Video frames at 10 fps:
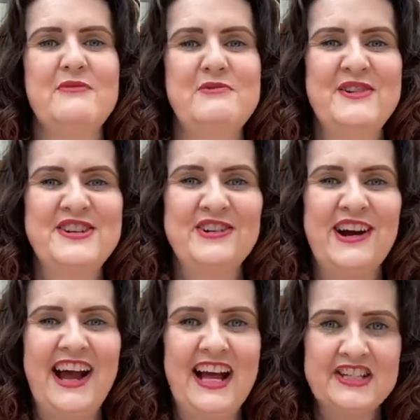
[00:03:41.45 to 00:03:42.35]
We want your
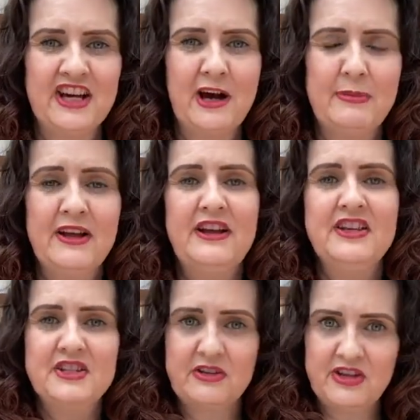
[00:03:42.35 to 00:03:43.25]
head up
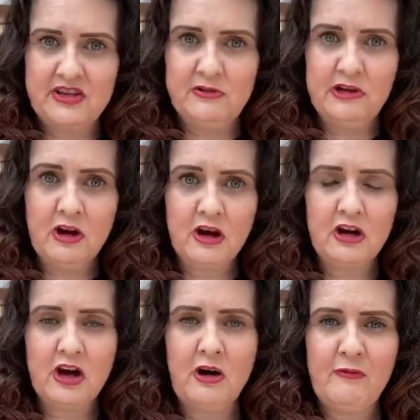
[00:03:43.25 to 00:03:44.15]
so that you
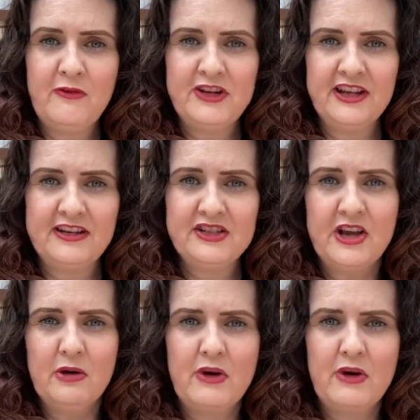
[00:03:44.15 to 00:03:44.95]
look confident.